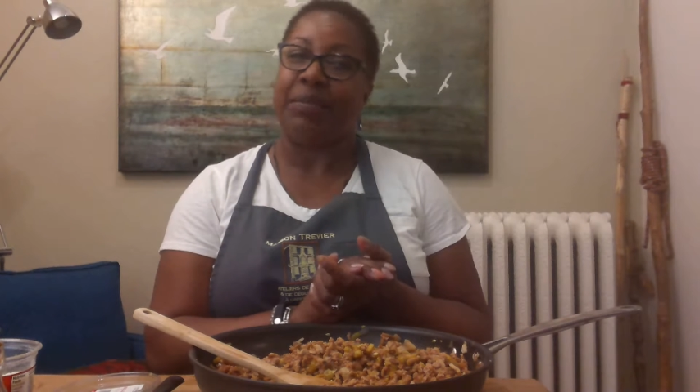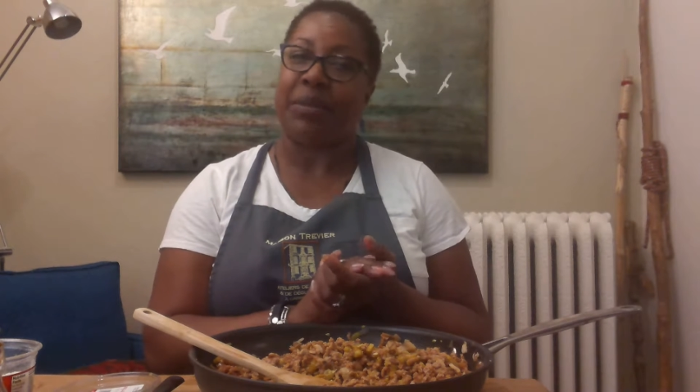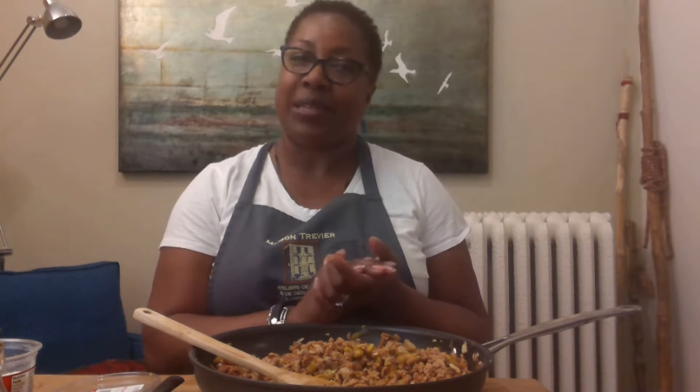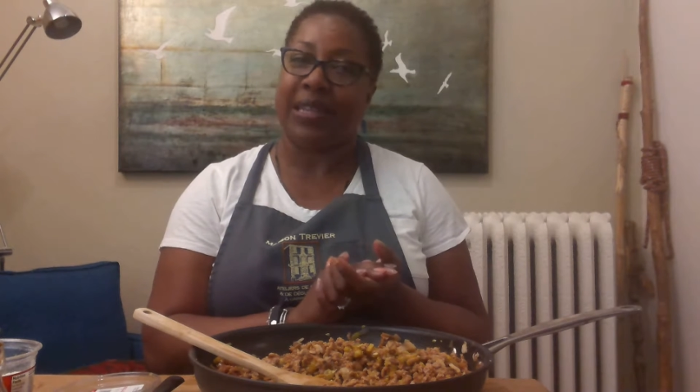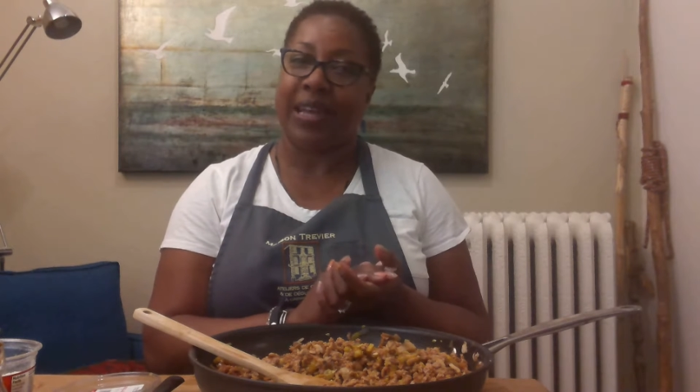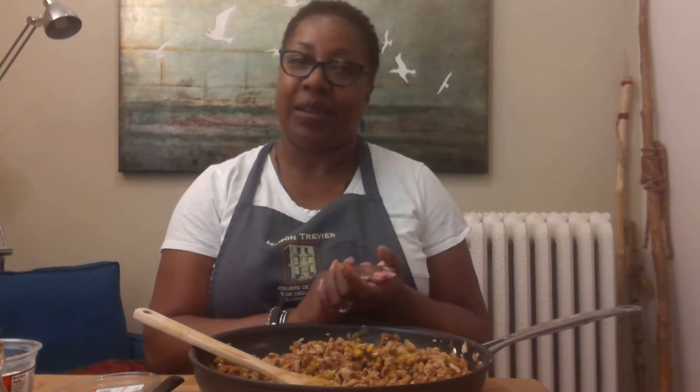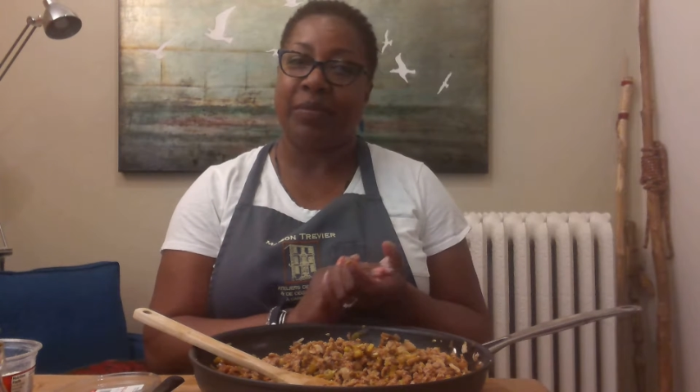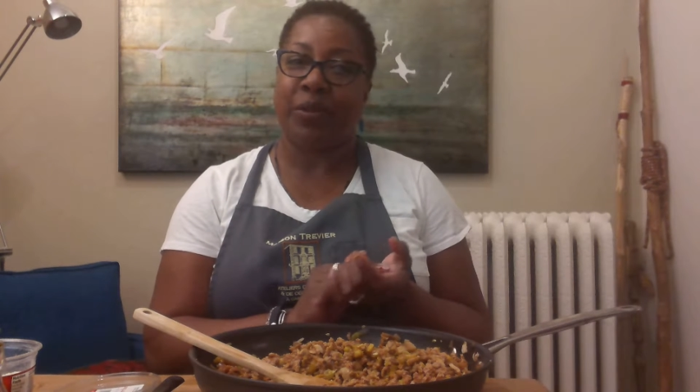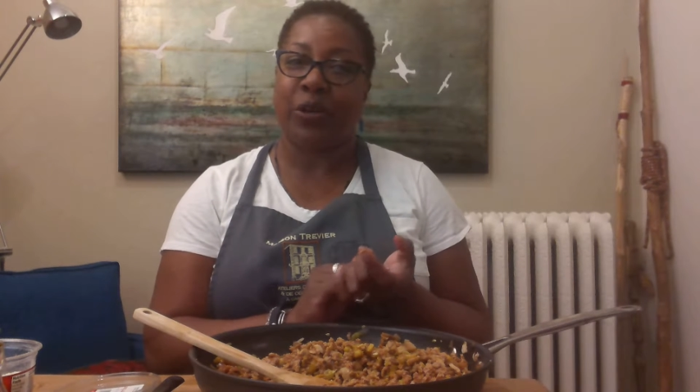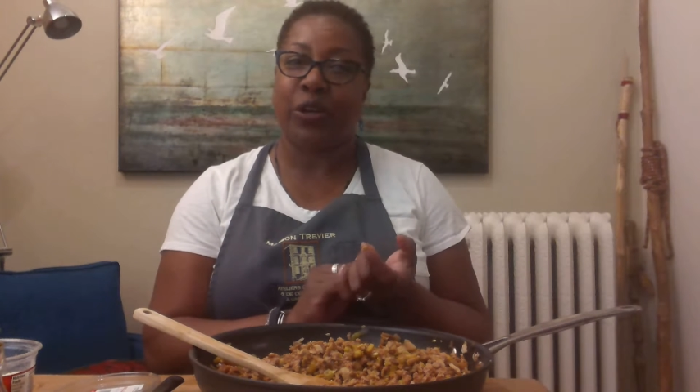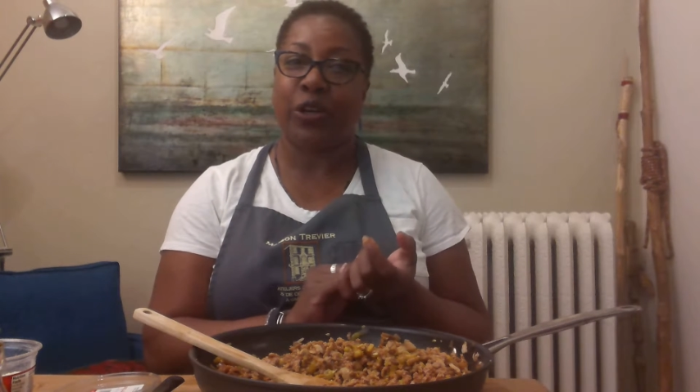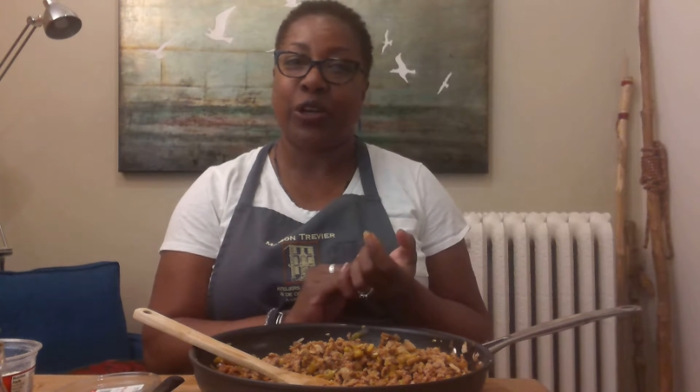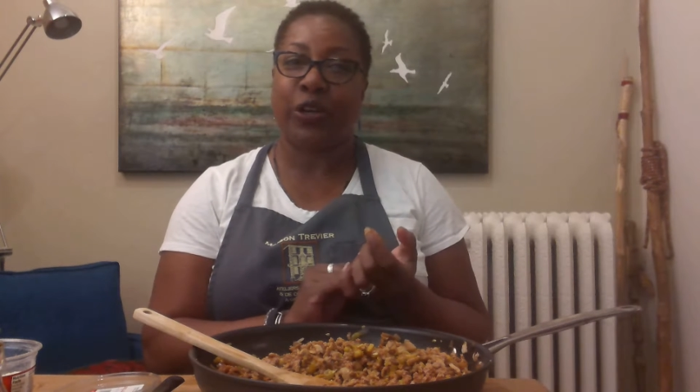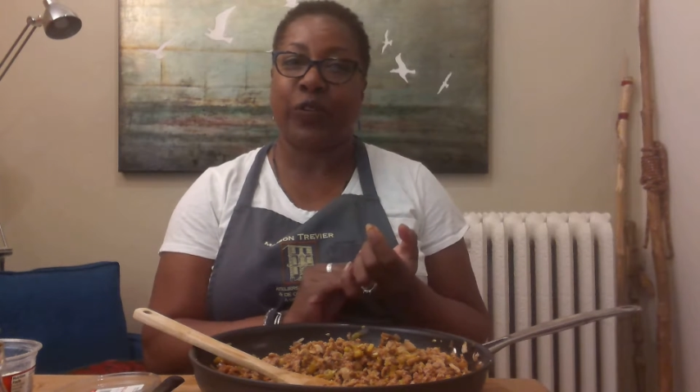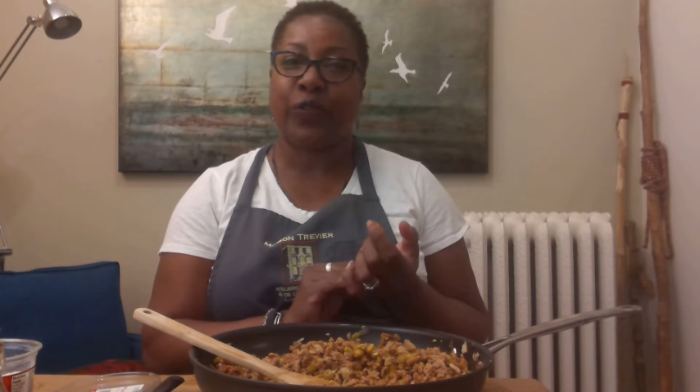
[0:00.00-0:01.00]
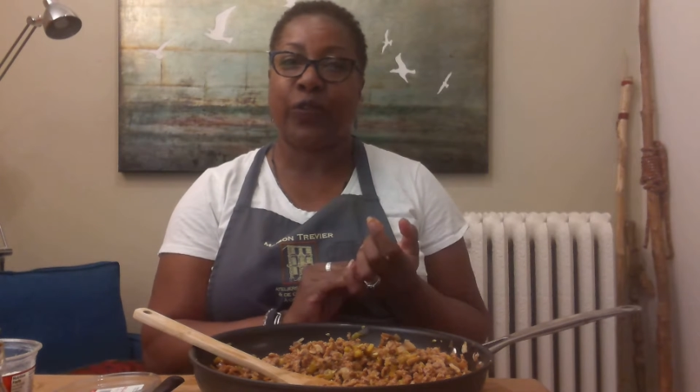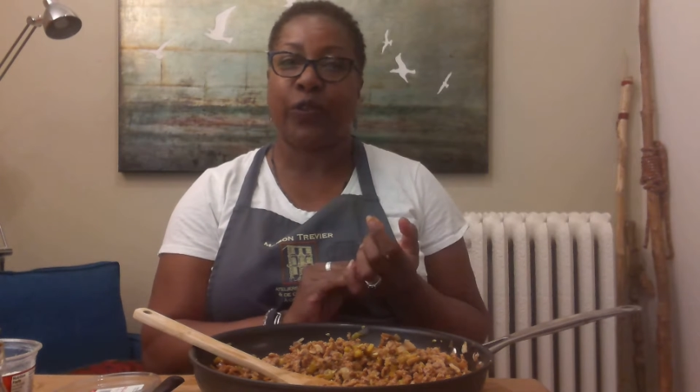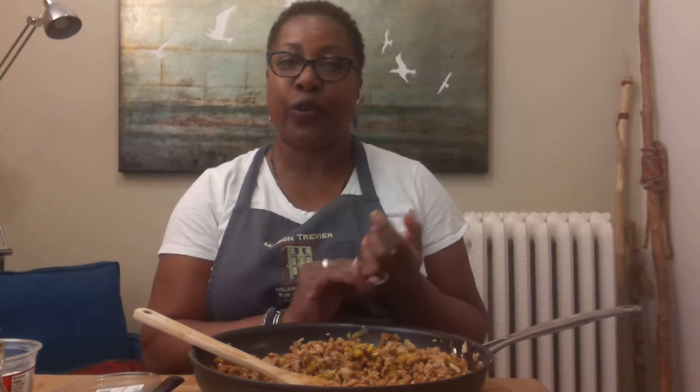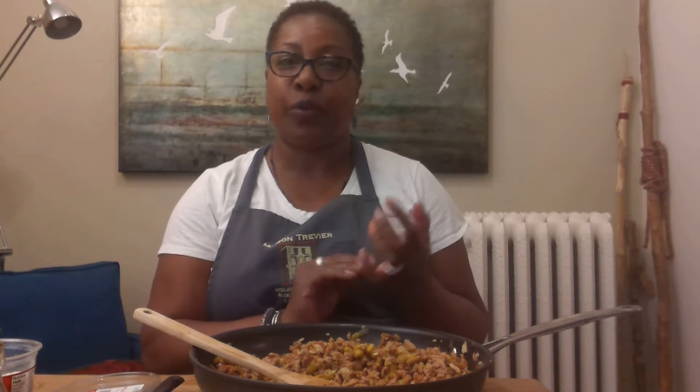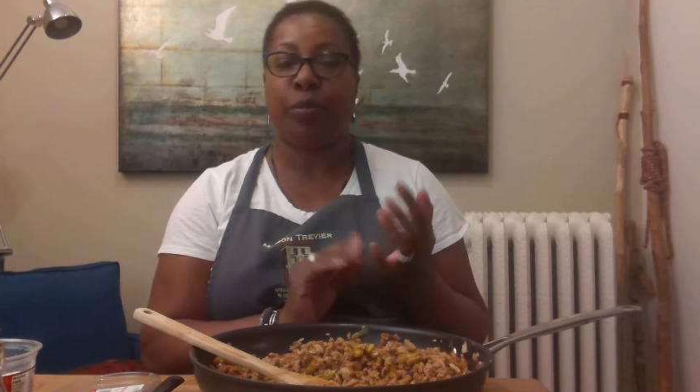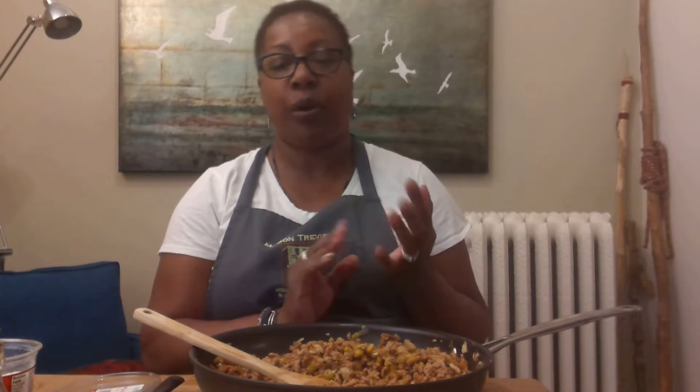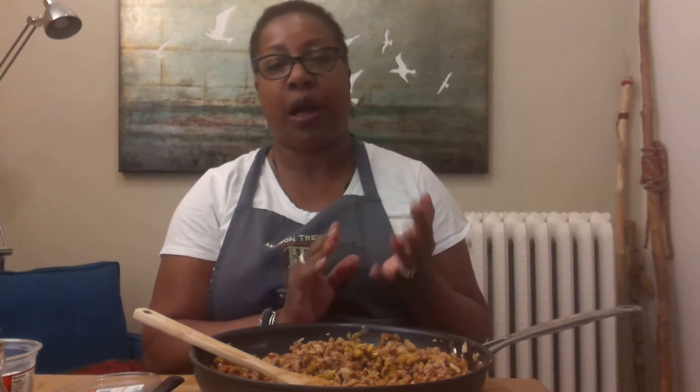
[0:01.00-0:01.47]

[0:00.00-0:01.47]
I'm going to let them cook for